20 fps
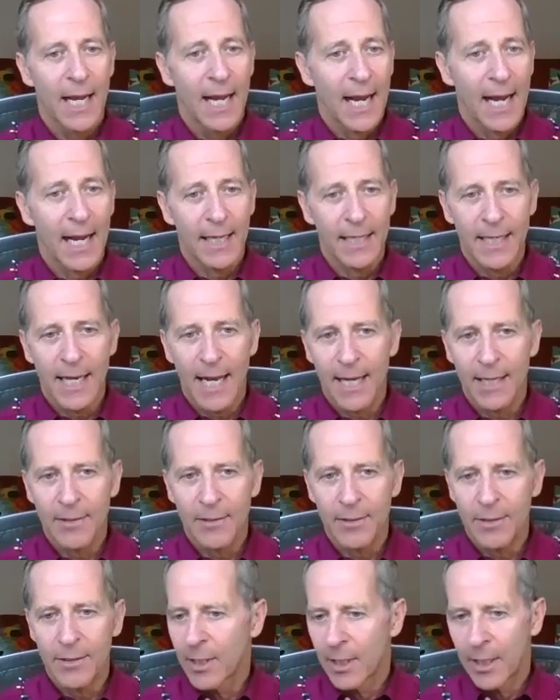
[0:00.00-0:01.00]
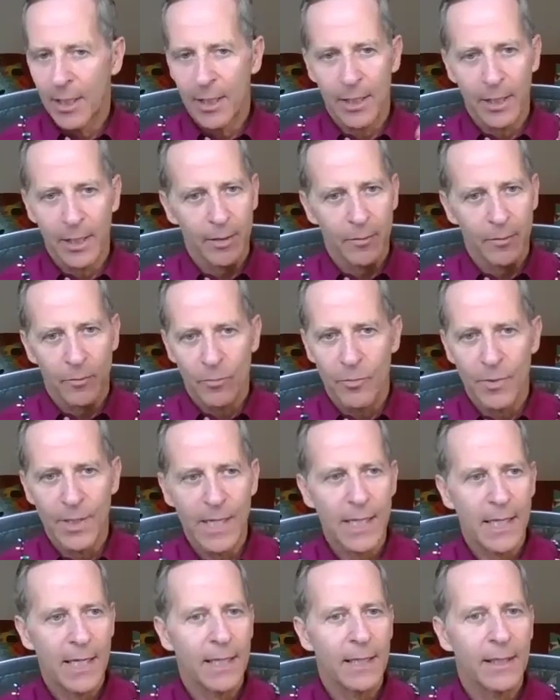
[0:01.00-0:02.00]
And then
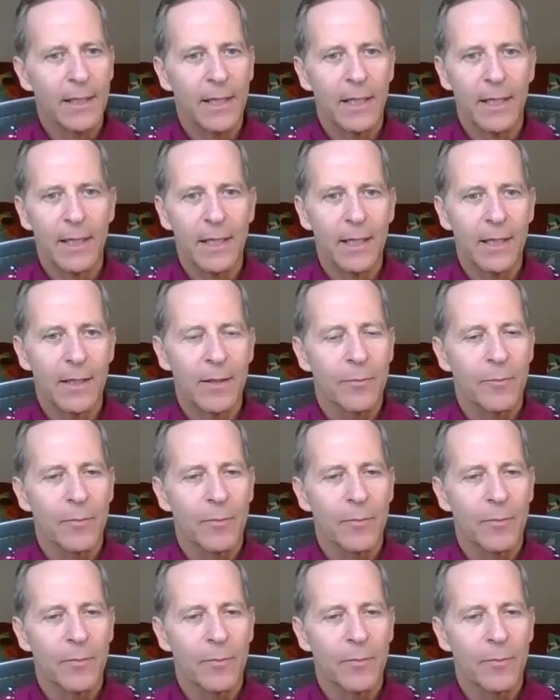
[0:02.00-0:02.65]
reading the